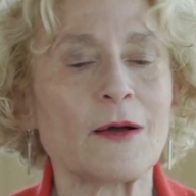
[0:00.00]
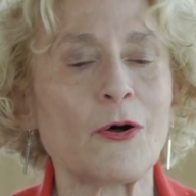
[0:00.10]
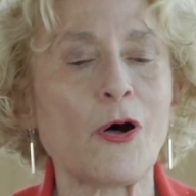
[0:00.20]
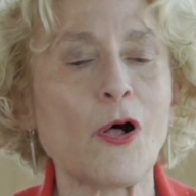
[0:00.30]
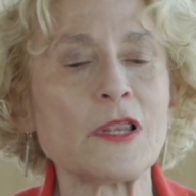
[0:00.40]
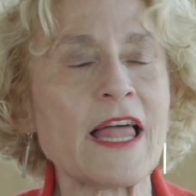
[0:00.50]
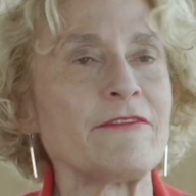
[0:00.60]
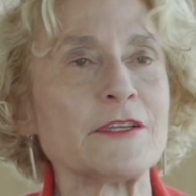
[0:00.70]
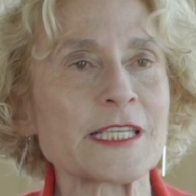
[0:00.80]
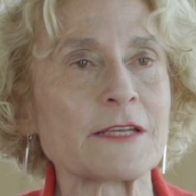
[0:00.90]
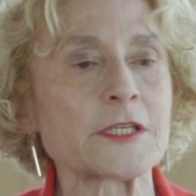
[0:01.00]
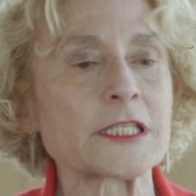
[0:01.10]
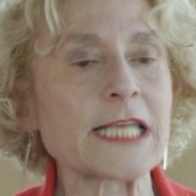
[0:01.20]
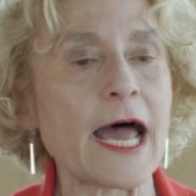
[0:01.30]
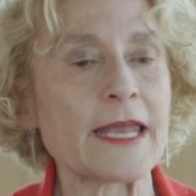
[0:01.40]
all levels of
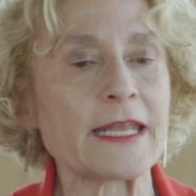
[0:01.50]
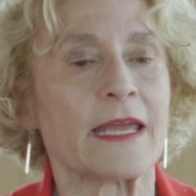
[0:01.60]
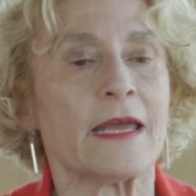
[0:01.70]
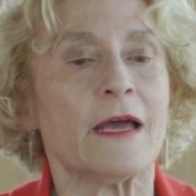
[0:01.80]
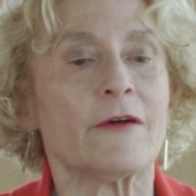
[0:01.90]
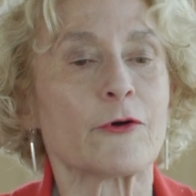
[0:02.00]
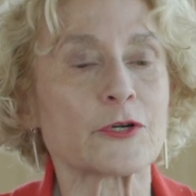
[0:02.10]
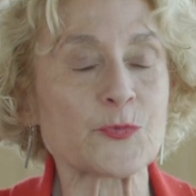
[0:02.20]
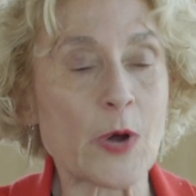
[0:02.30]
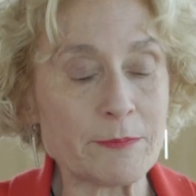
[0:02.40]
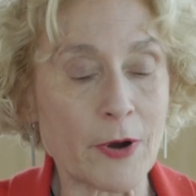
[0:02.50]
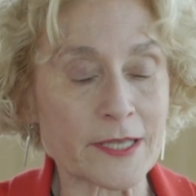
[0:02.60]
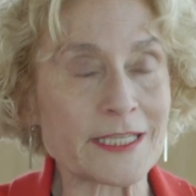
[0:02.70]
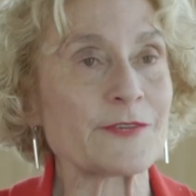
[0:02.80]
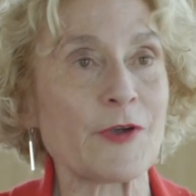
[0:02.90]
society. Of course, one part that's